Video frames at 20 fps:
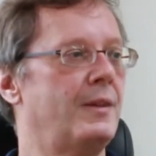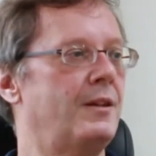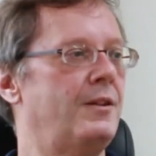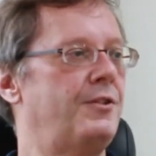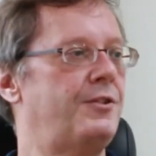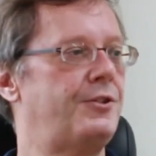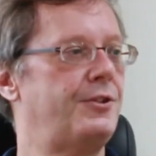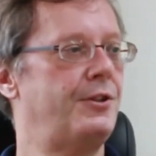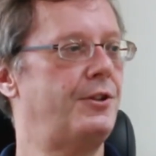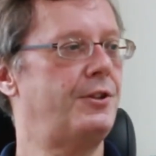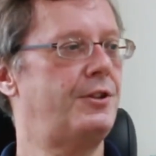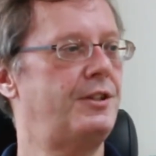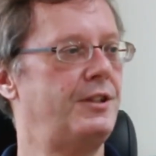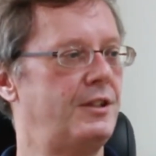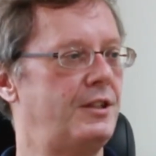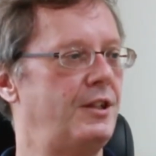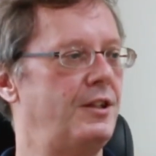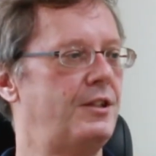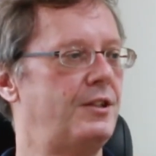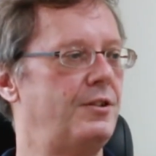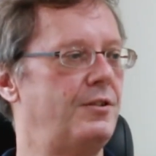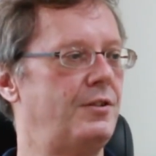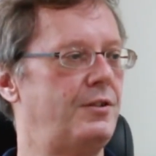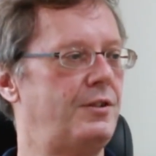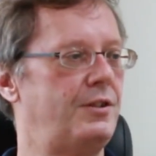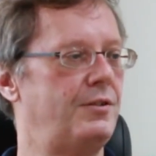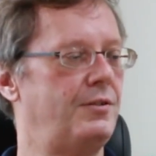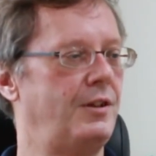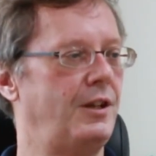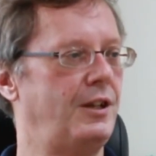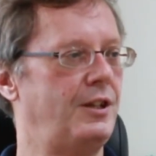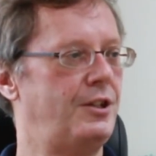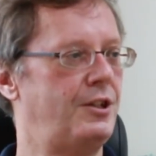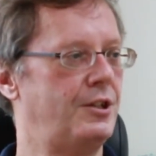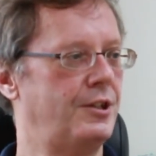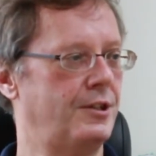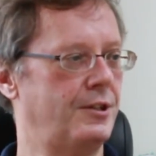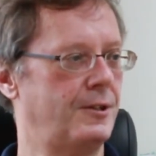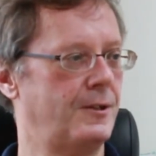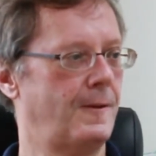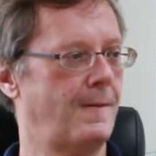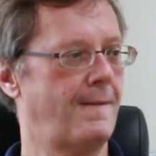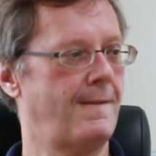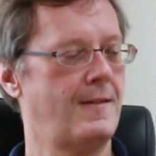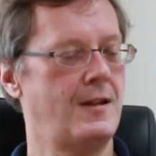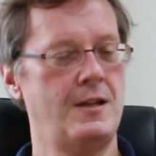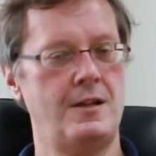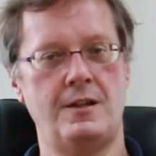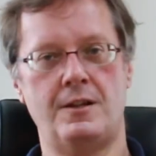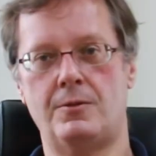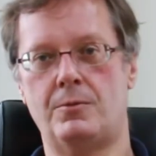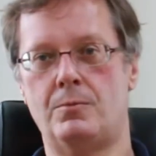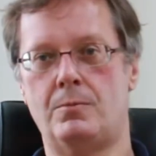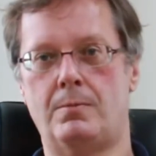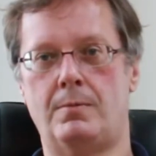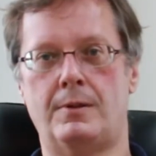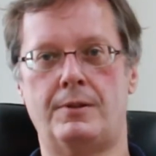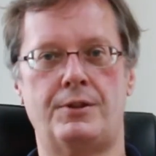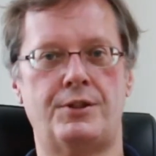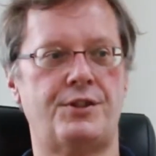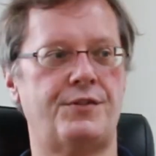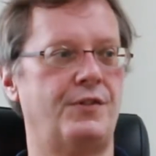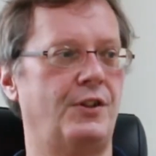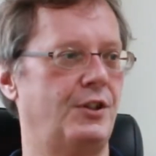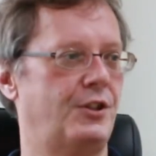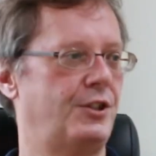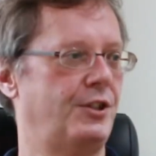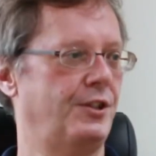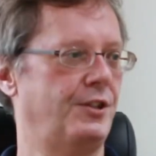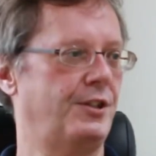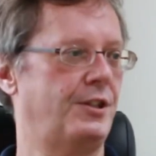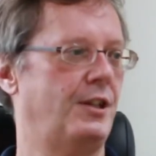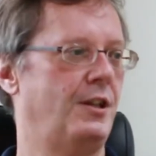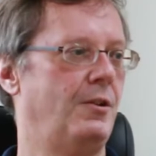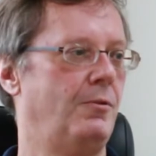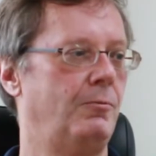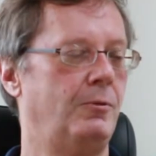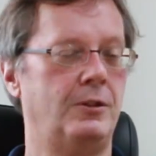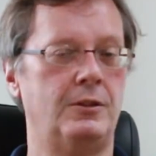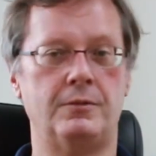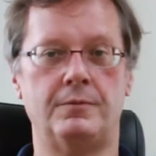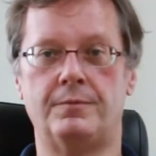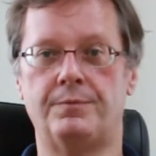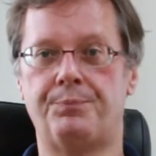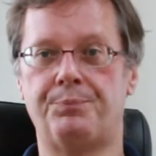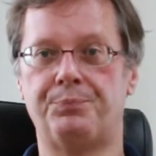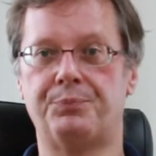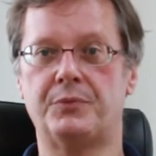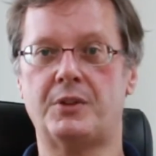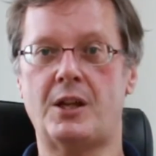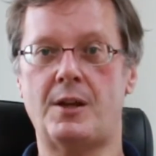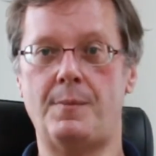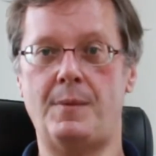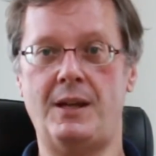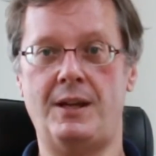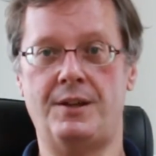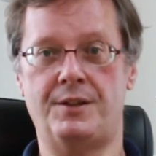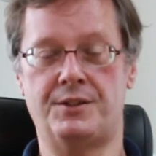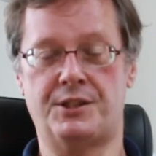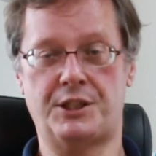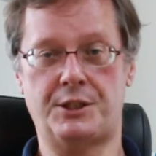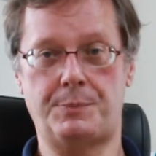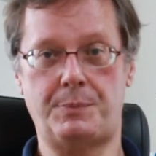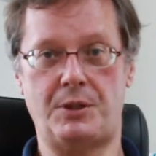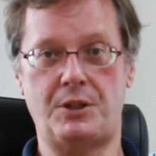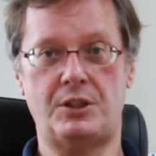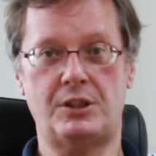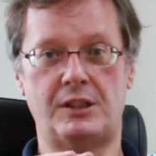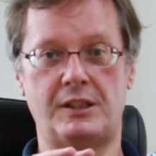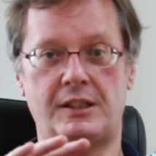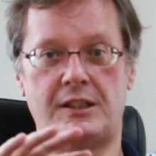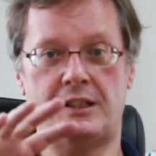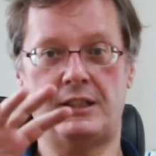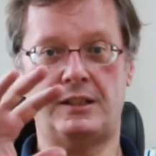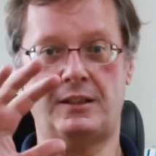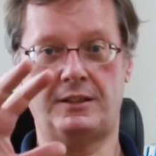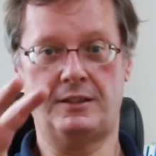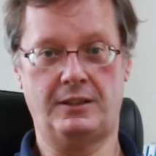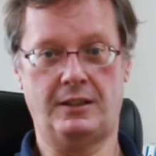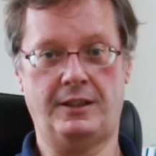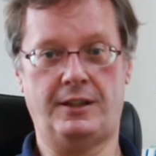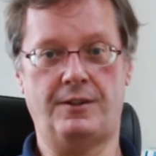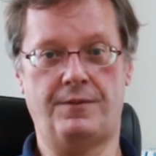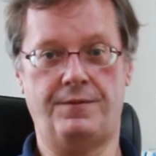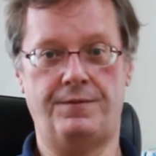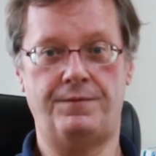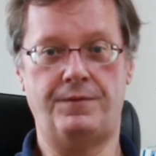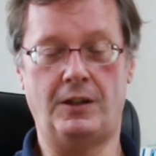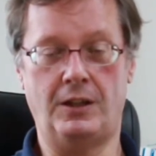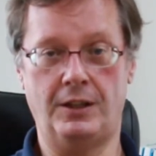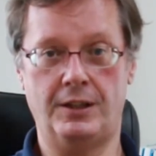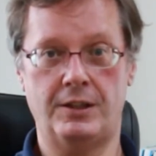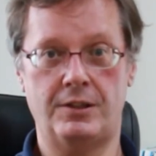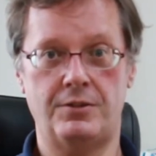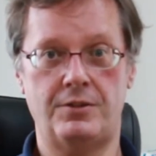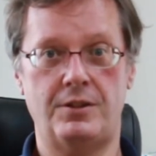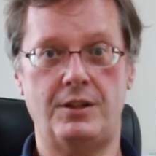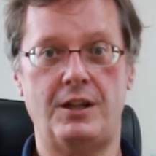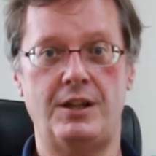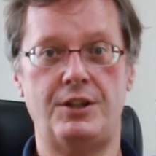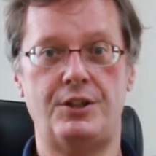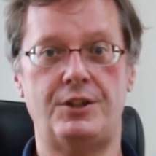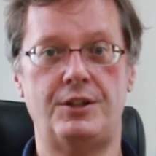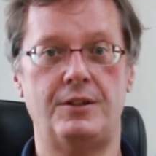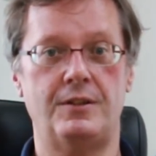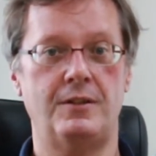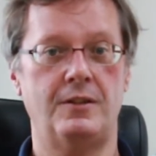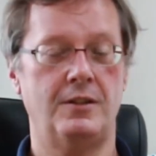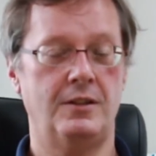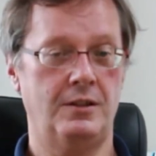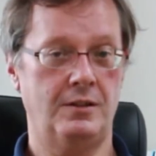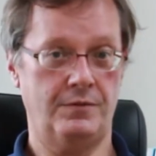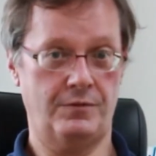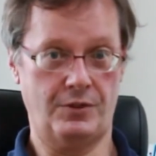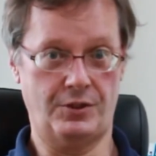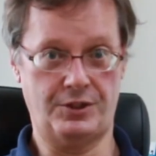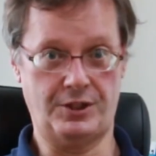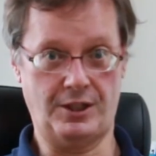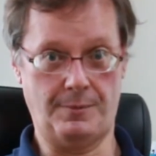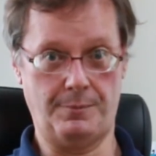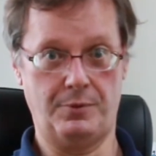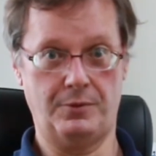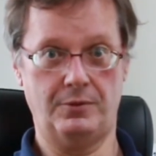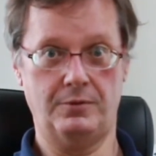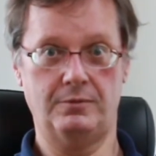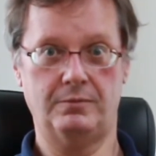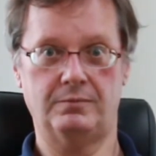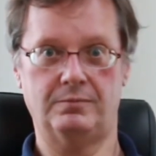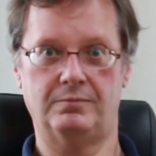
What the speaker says: So your sentence intonations, what are its functions? Well, commands, especially like a falling intonation, for example.